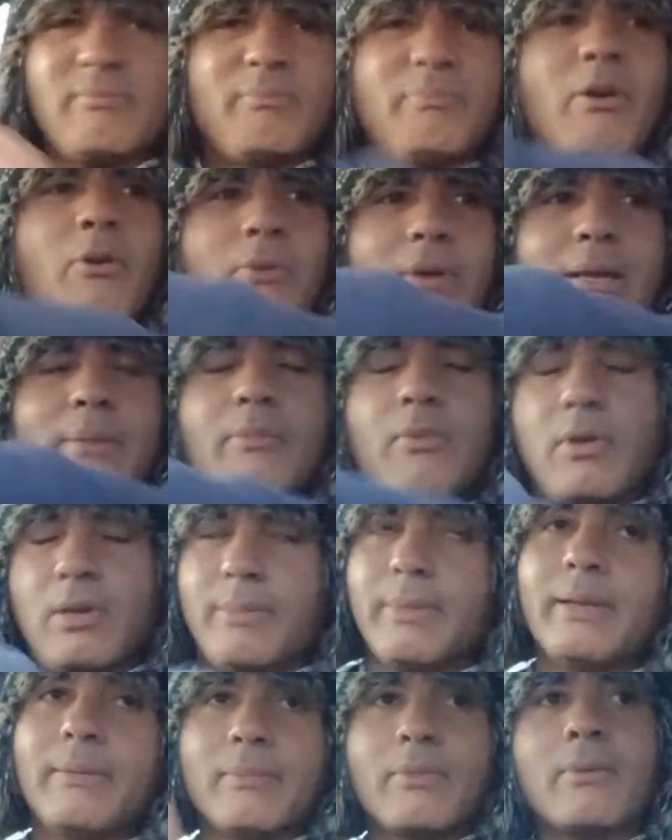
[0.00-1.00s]
Pawry
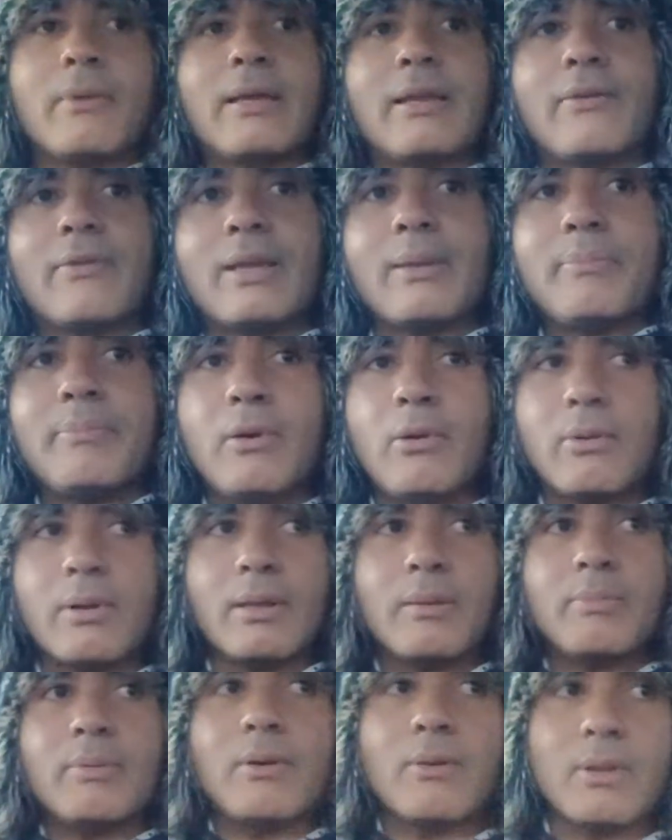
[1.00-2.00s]
Monument, we'll get it right,
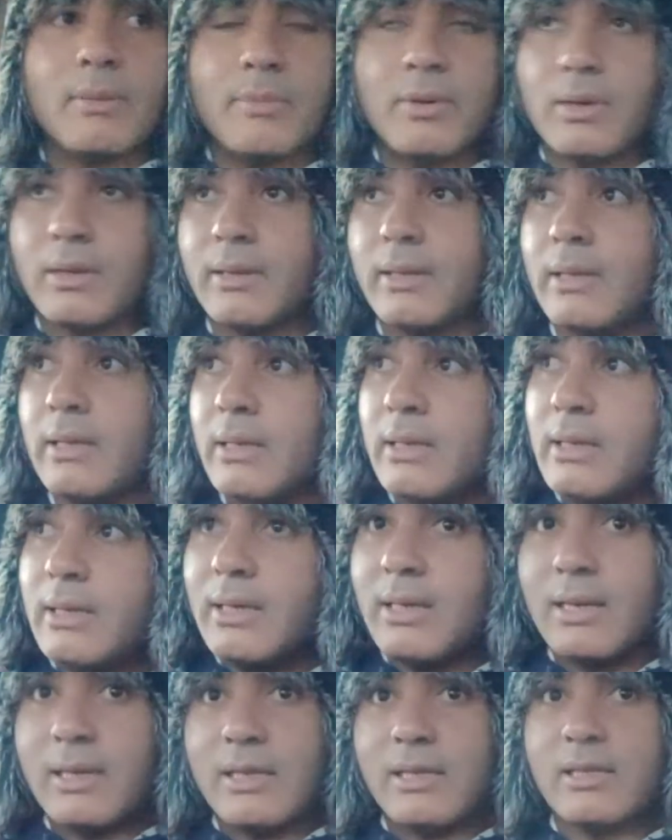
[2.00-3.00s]
Pawry Monument.
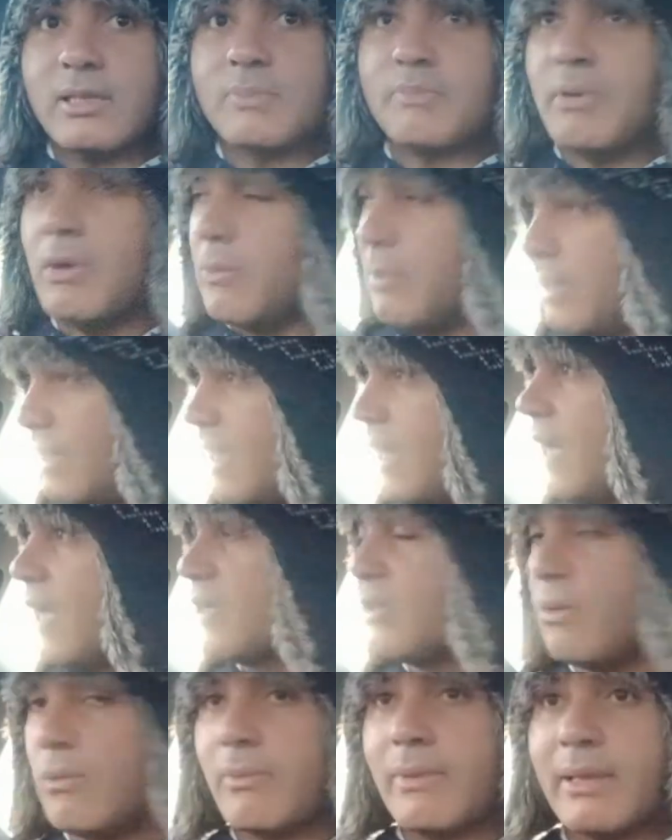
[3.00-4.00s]
And then there's Pawry
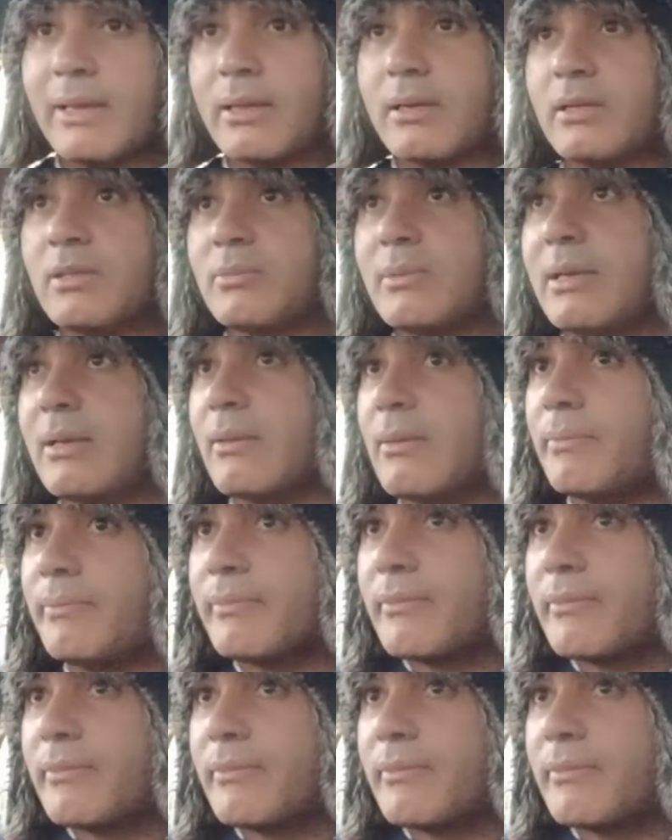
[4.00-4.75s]
Castle there as well.